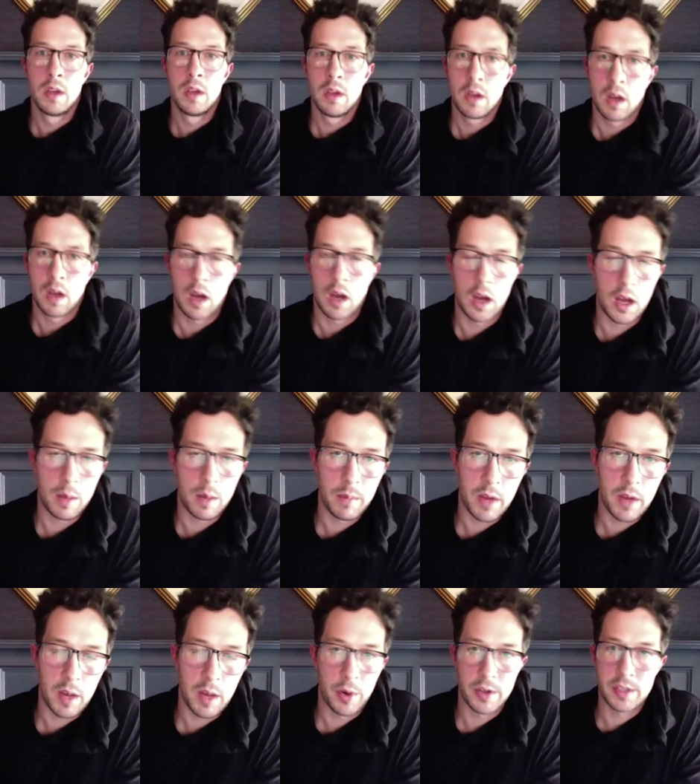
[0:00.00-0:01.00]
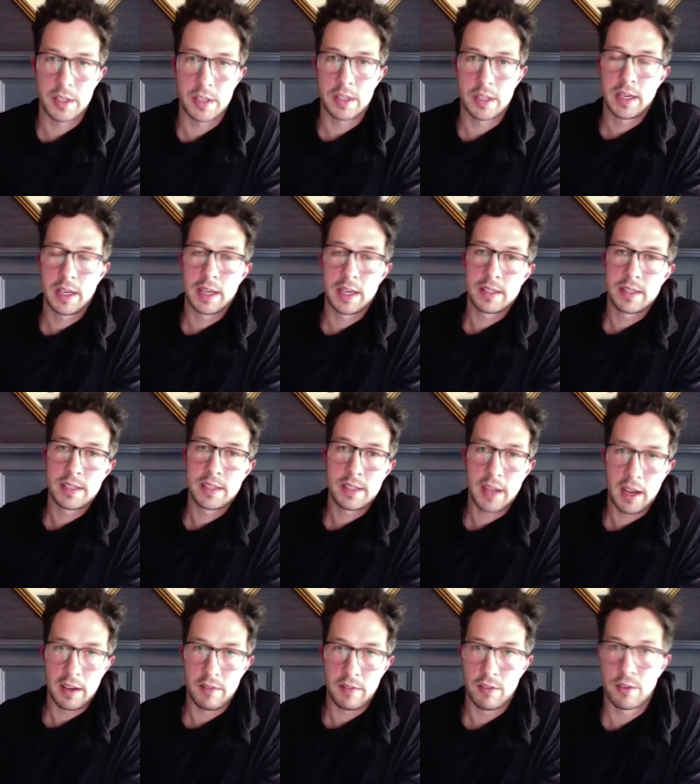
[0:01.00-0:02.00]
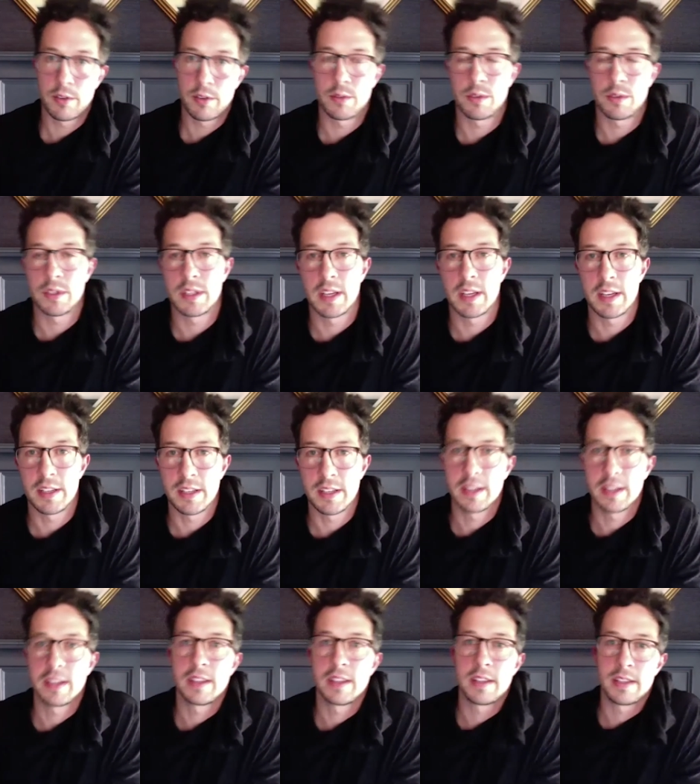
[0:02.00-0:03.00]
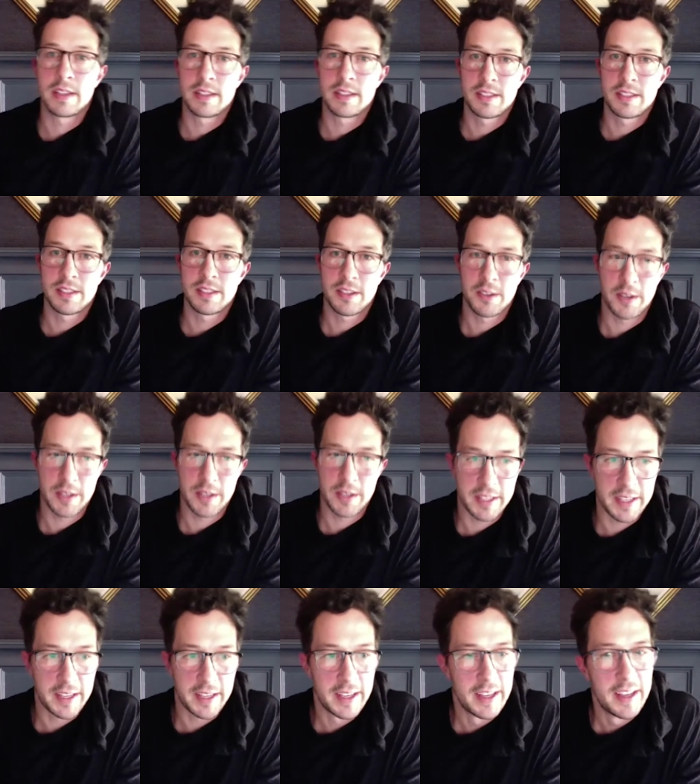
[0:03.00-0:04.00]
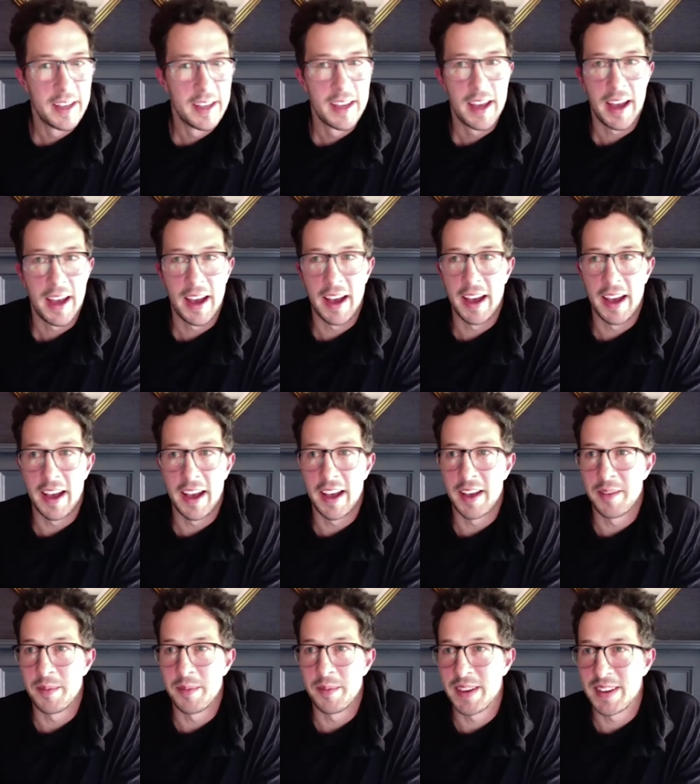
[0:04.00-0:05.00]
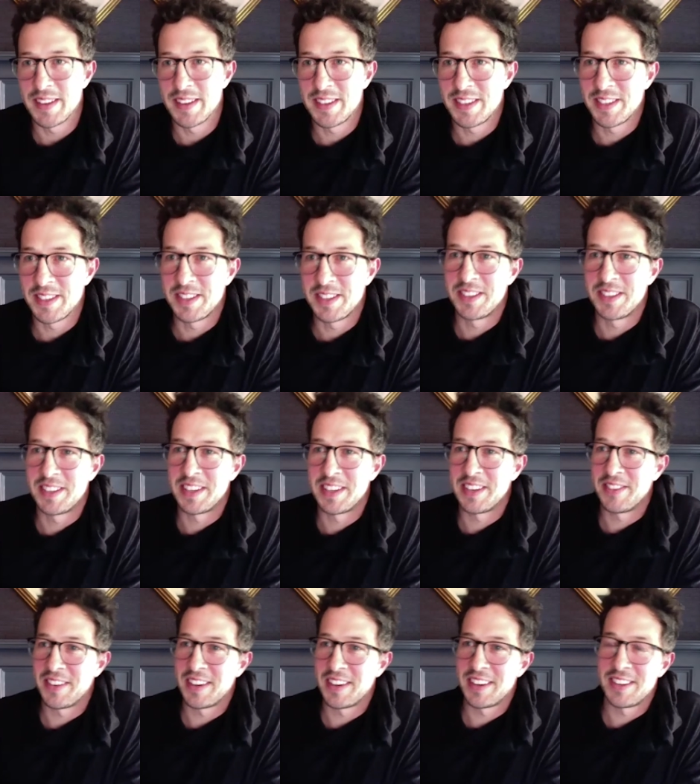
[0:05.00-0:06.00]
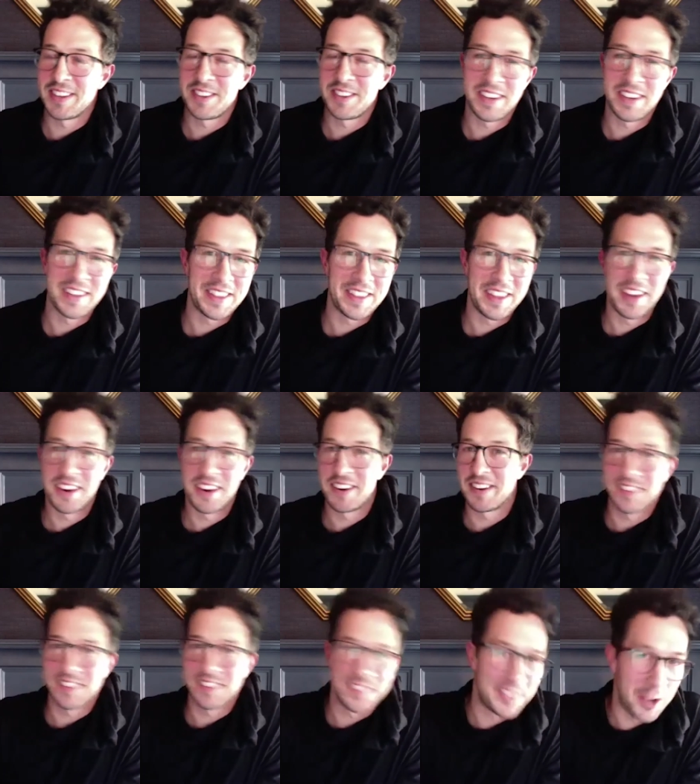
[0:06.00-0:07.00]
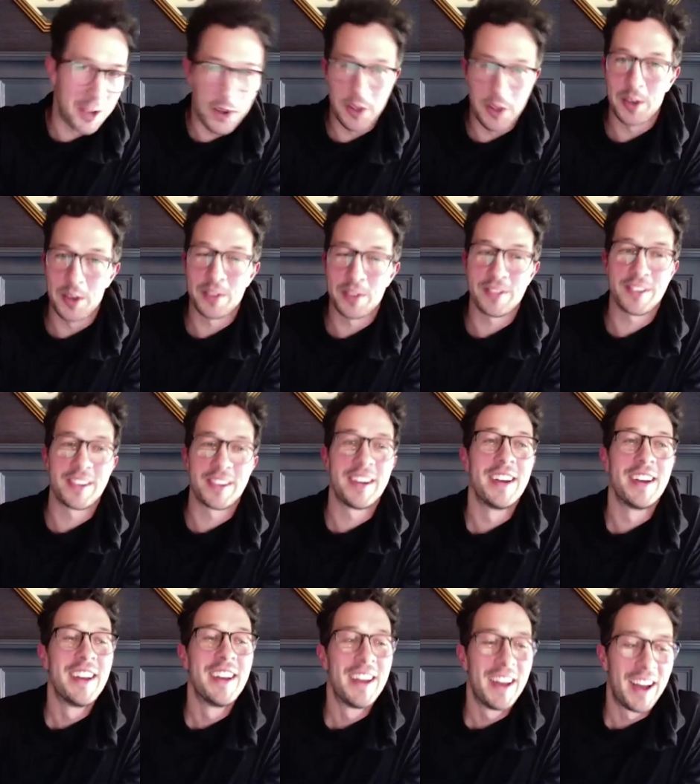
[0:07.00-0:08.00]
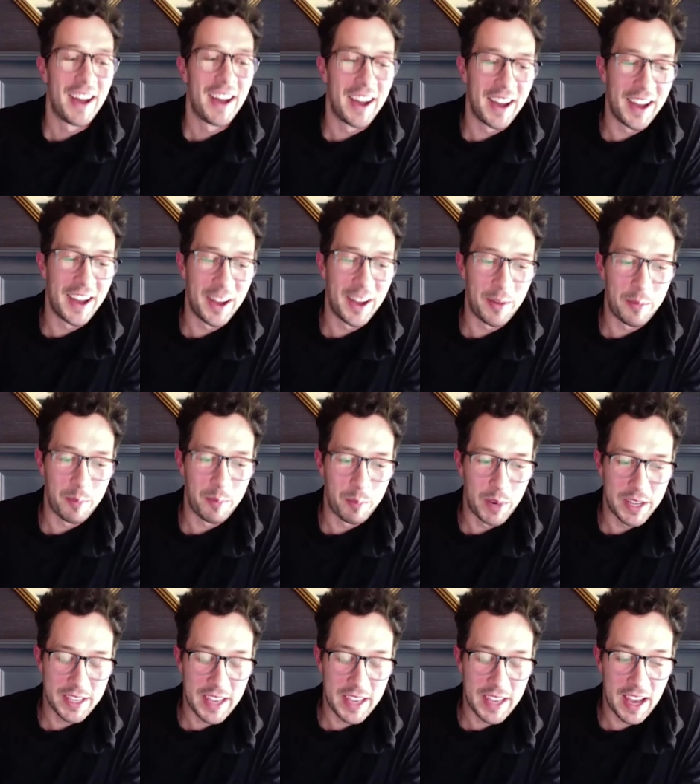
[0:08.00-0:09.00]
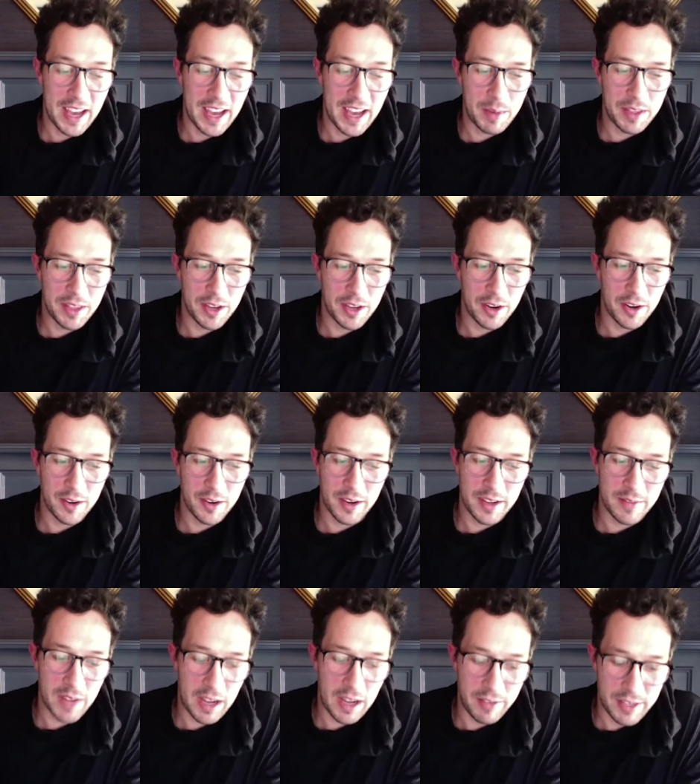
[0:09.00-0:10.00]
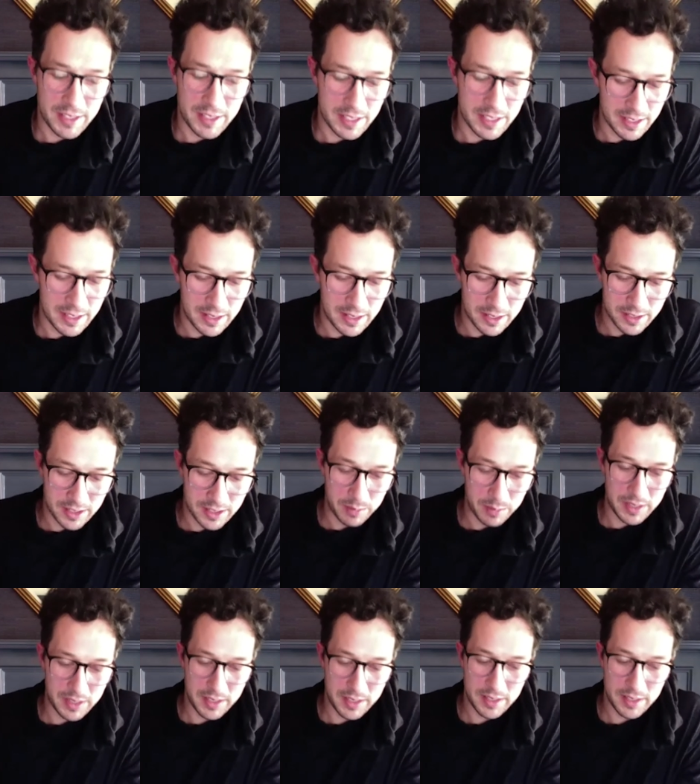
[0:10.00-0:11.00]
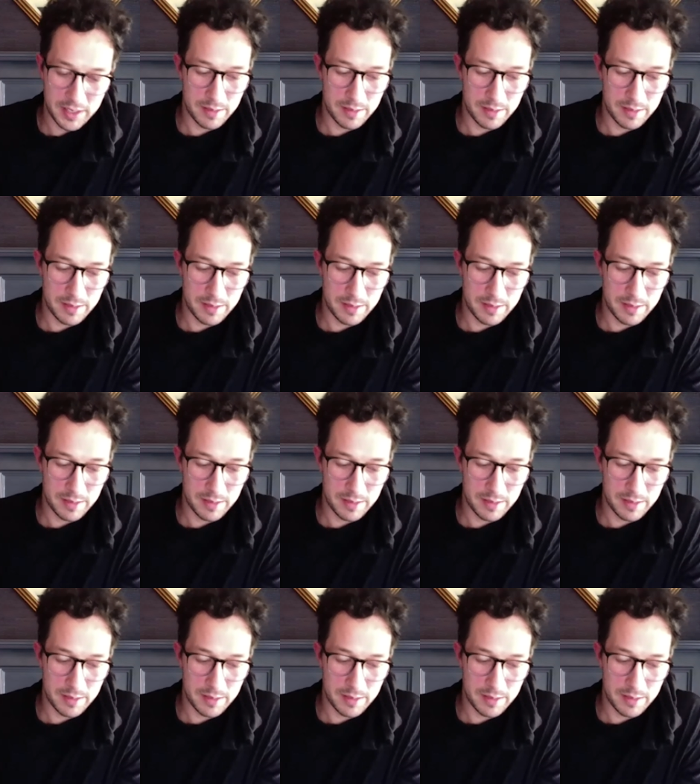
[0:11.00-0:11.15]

I personally can't stand virtual staging. I think it's so ugly. And it's just deceiving, and you get there and it's just all over. But yeah, I mean, obviously there's going to be